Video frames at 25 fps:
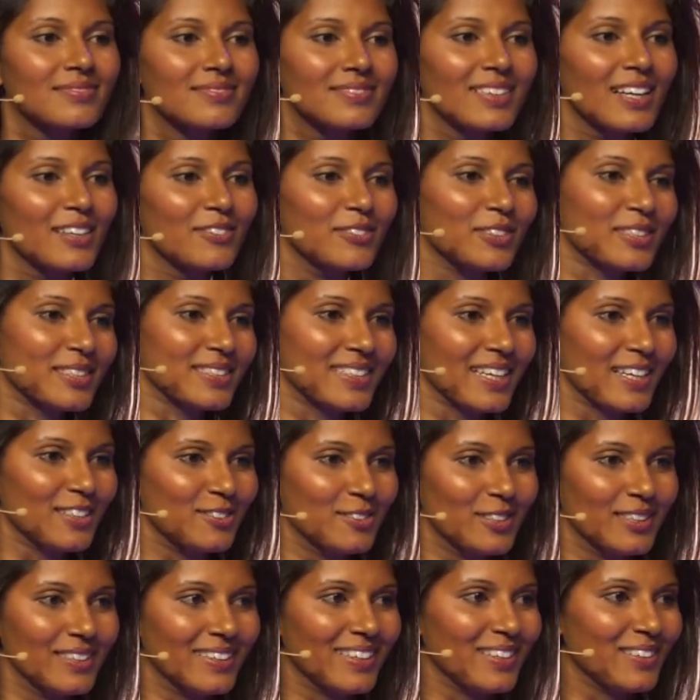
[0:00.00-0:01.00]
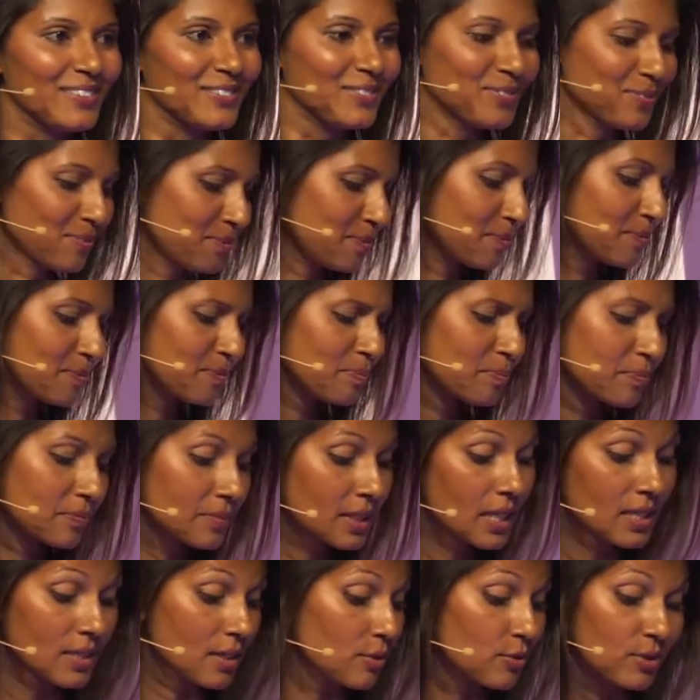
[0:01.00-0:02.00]
I feel sad right now
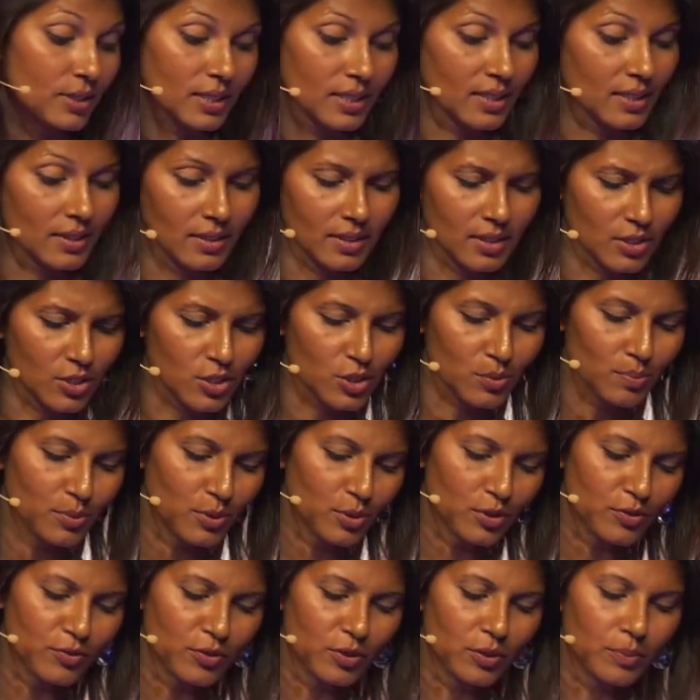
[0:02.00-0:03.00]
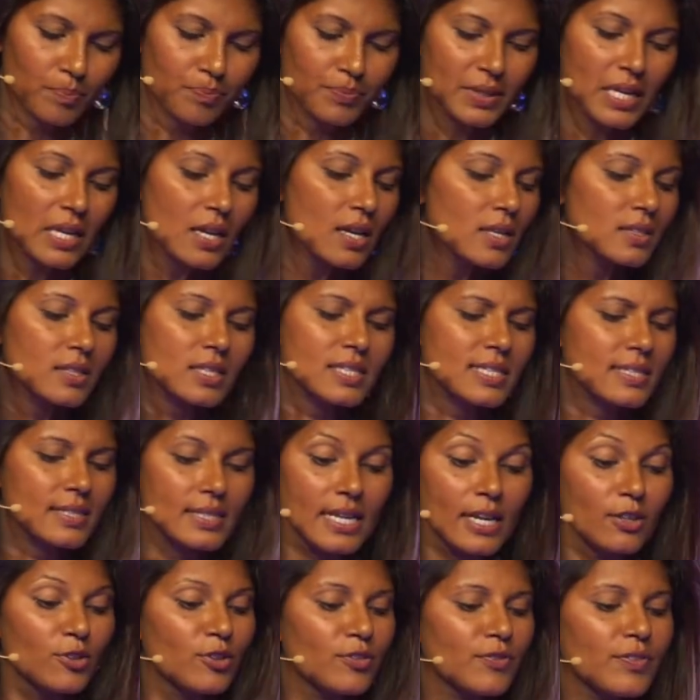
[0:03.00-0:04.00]
because I really think this is beautiful. To
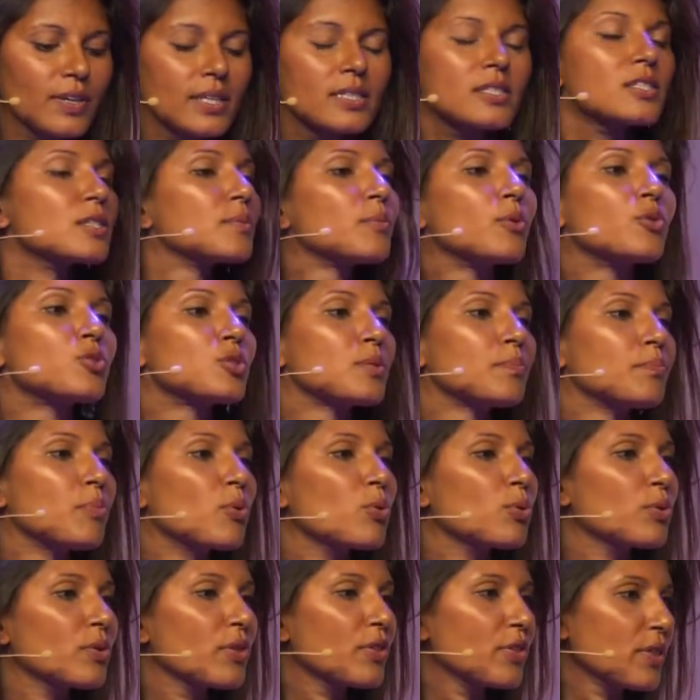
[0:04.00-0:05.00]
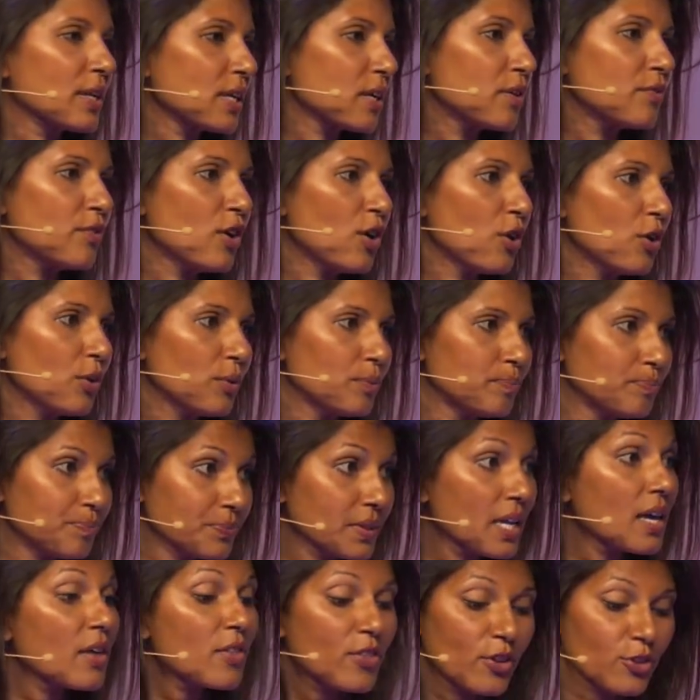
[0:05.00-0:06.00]
sacrifice the most important thing of all,
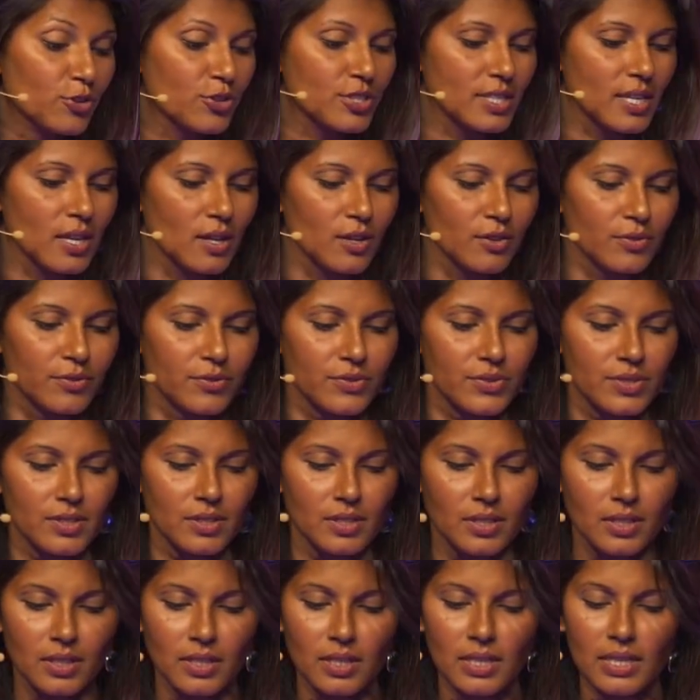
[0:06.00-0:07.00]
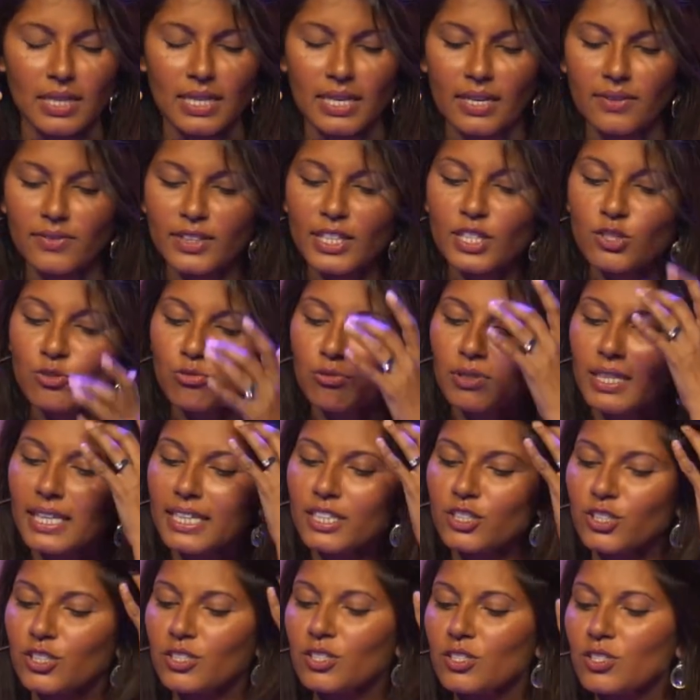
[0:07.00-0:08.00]
their selves. In these
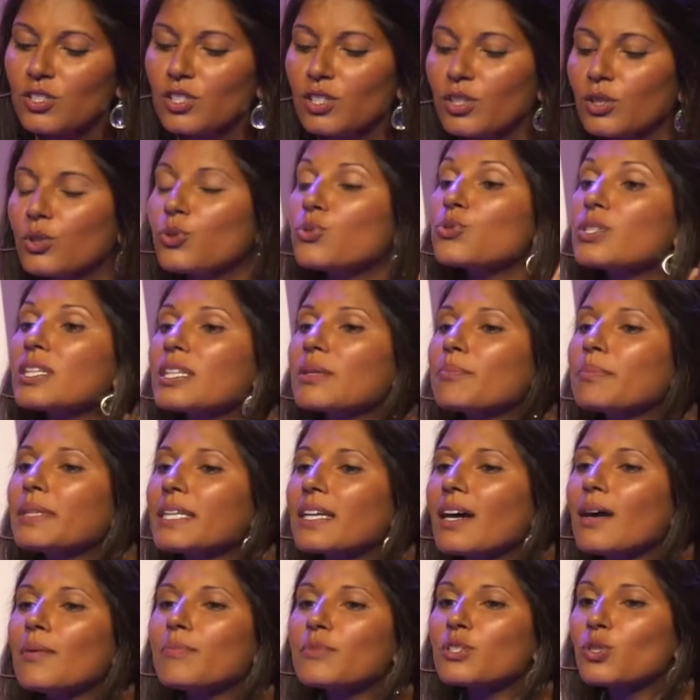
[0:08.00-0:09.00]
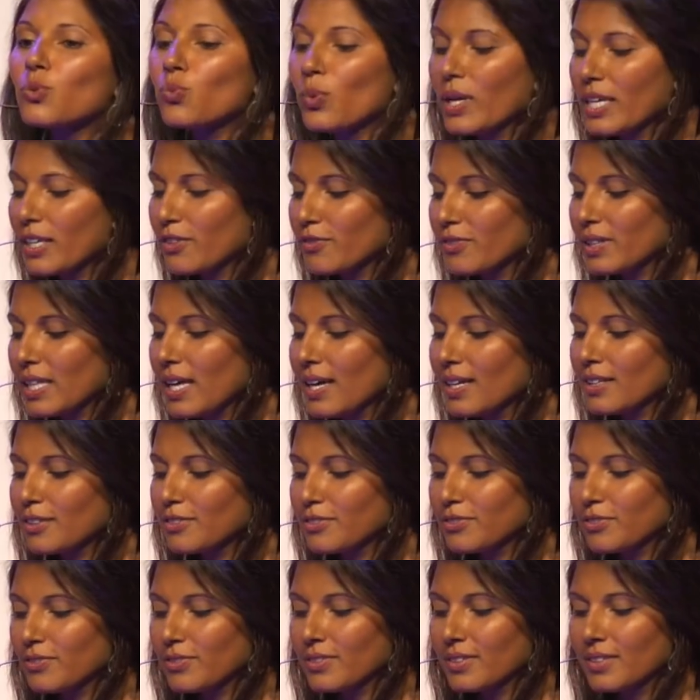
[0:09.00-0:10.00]
relations, losing becomes a way of
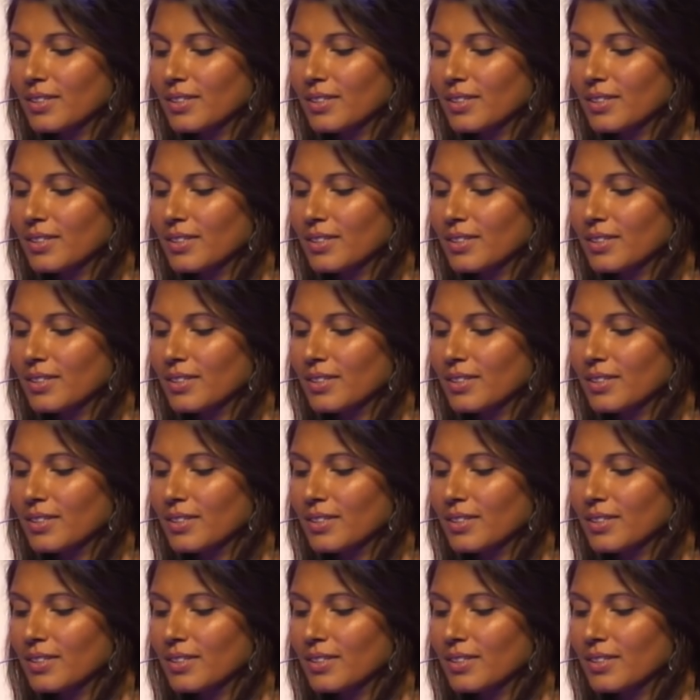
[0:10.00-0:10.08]
life,